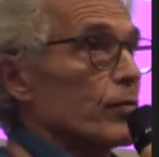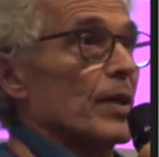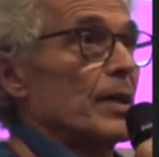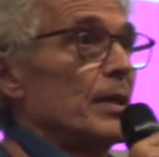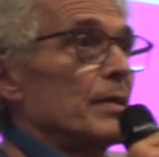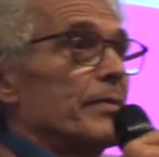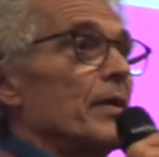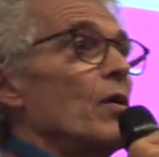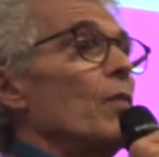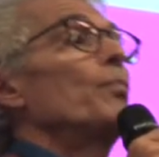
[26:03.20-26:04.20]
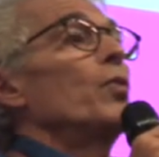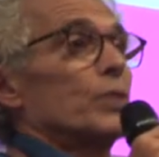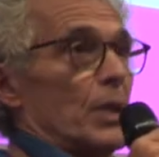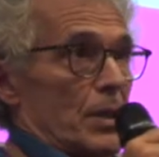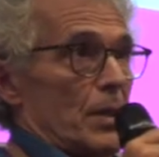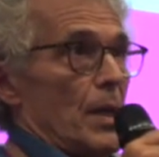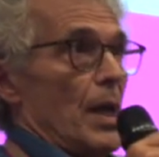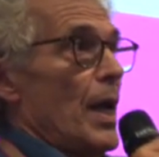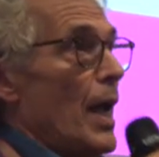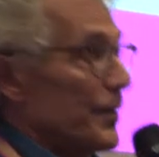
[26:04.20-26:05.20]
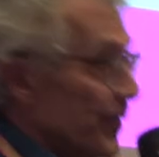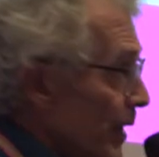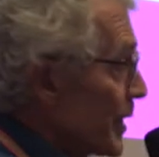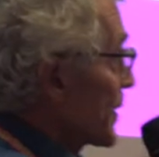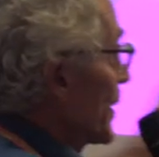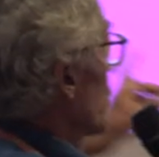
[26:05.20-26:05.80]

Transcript: totally the opposite. At least